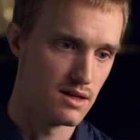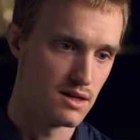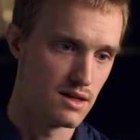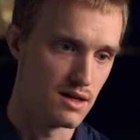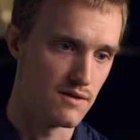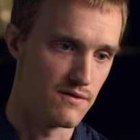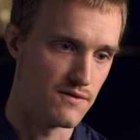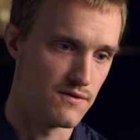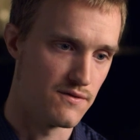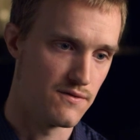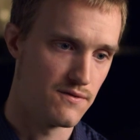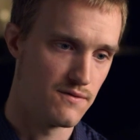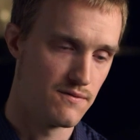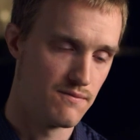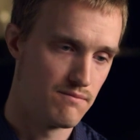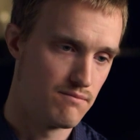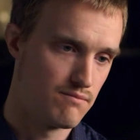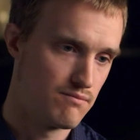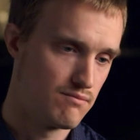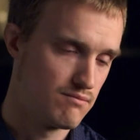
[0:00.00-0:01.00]
If
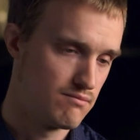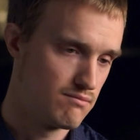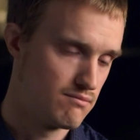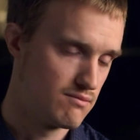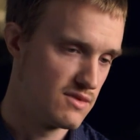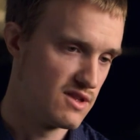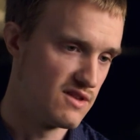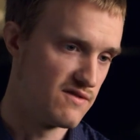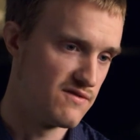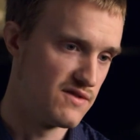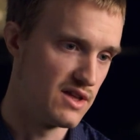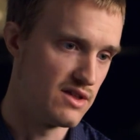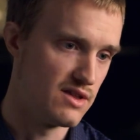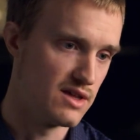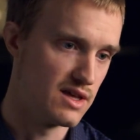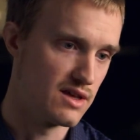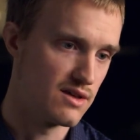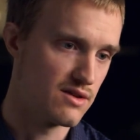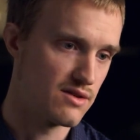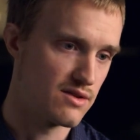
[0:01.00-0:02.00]
the
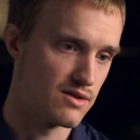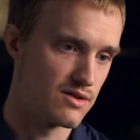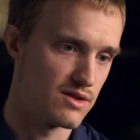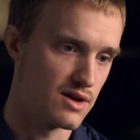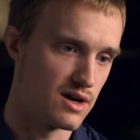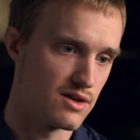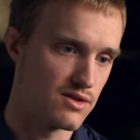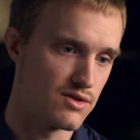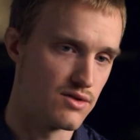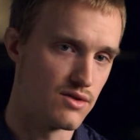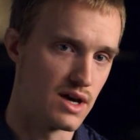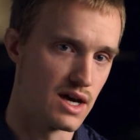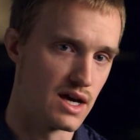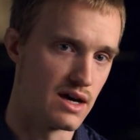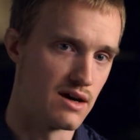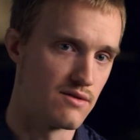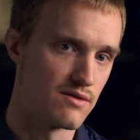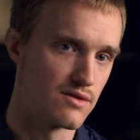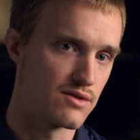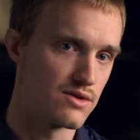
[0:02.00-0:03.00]
feelings and thoughts you
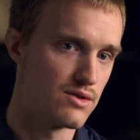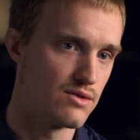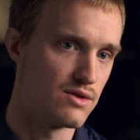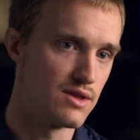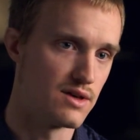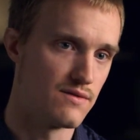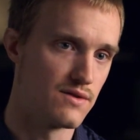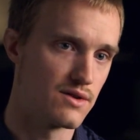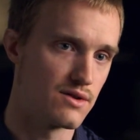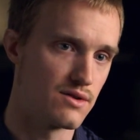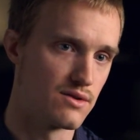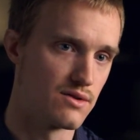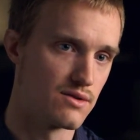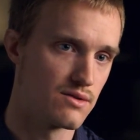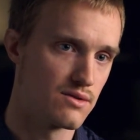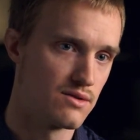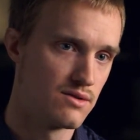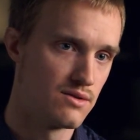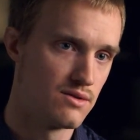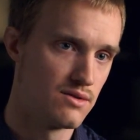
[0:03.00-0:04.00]
have are too difficult
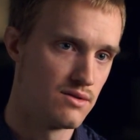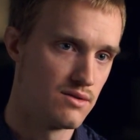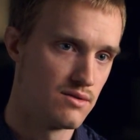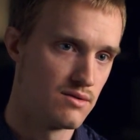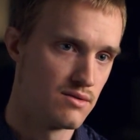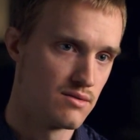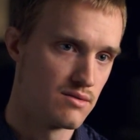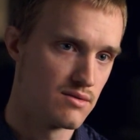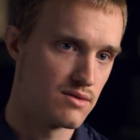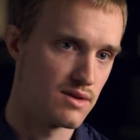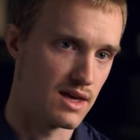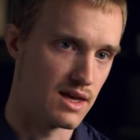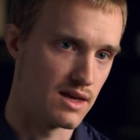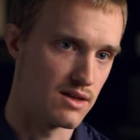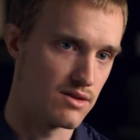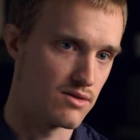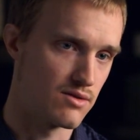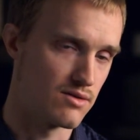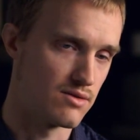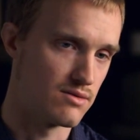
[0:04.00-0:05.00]
to
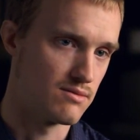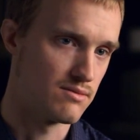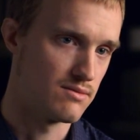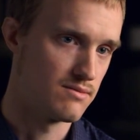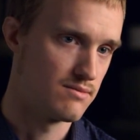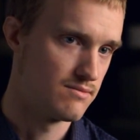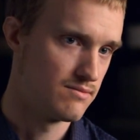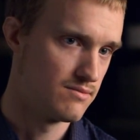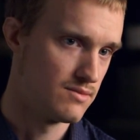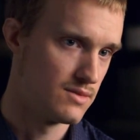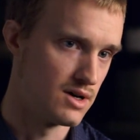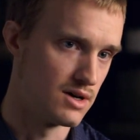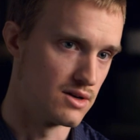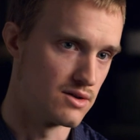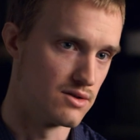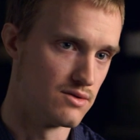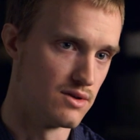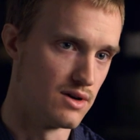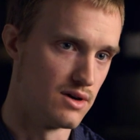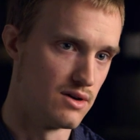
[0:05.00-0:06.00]
handle on
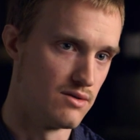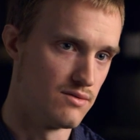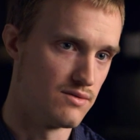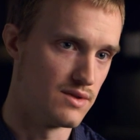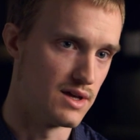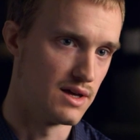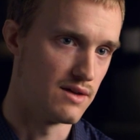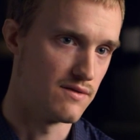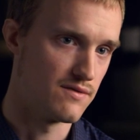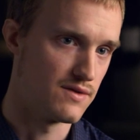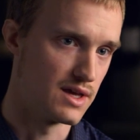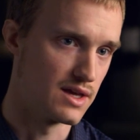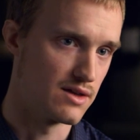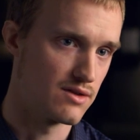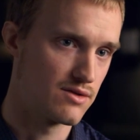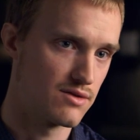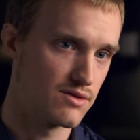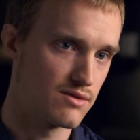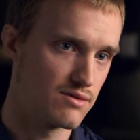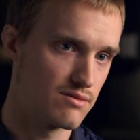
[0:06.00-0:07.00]
your own, that if
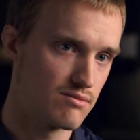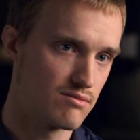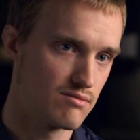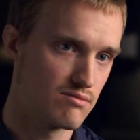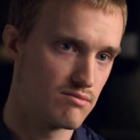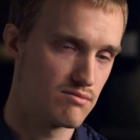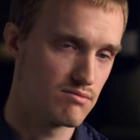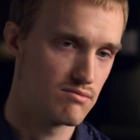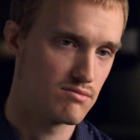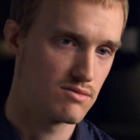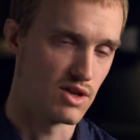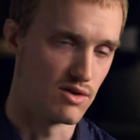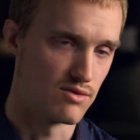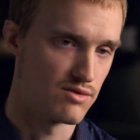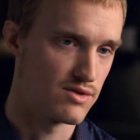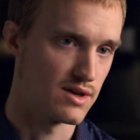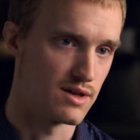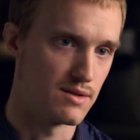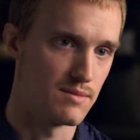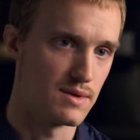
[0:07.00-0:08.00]
things don't
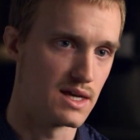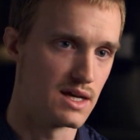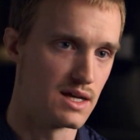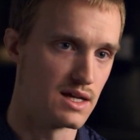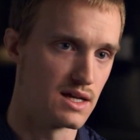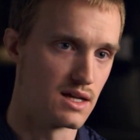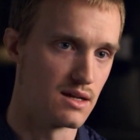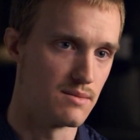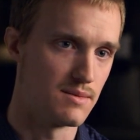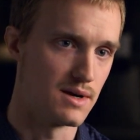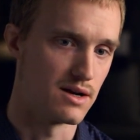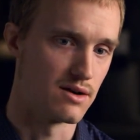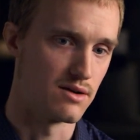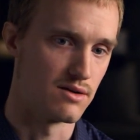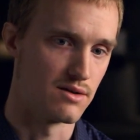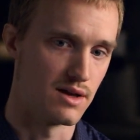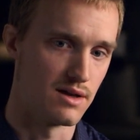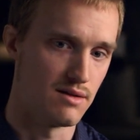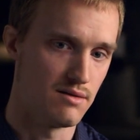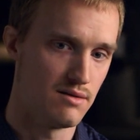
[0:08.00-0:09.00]
seem to be getting any
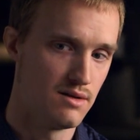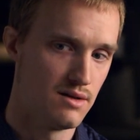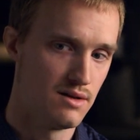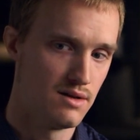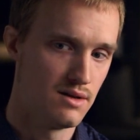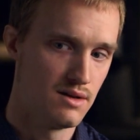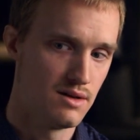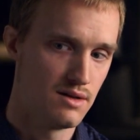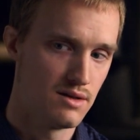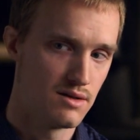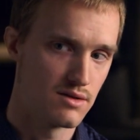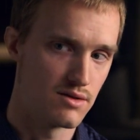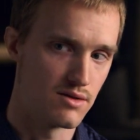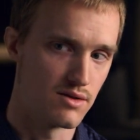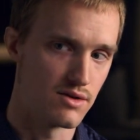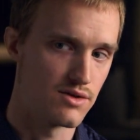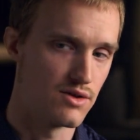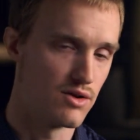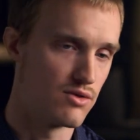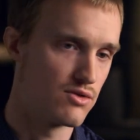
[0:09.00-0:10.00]
better, that there
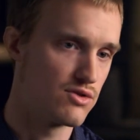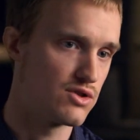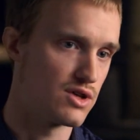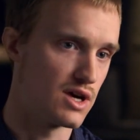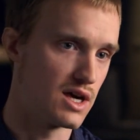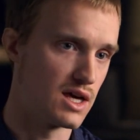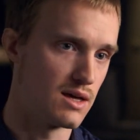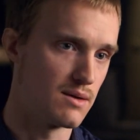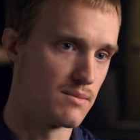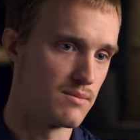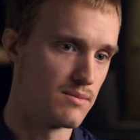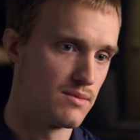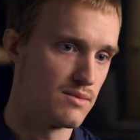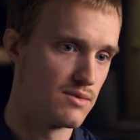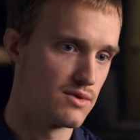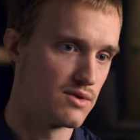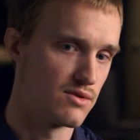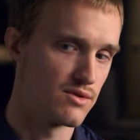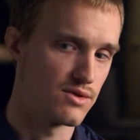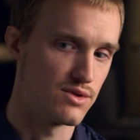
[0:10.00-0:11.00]
is no shame,
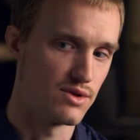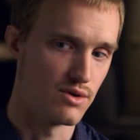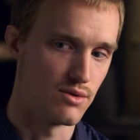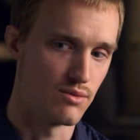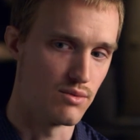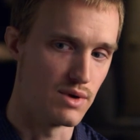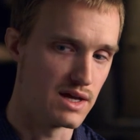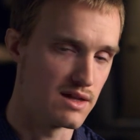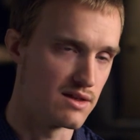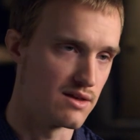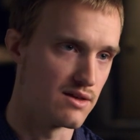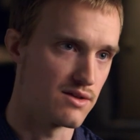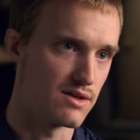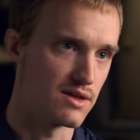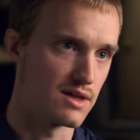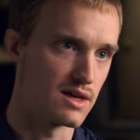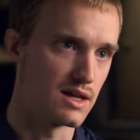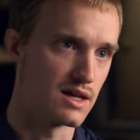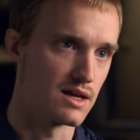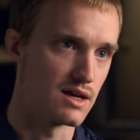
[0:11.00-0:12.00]
there is no weakness in
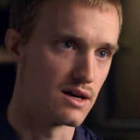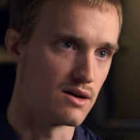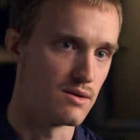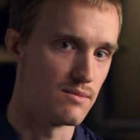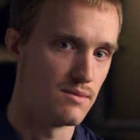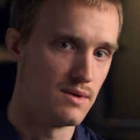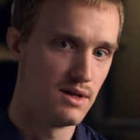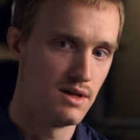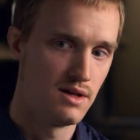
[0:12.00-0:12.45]
getting help,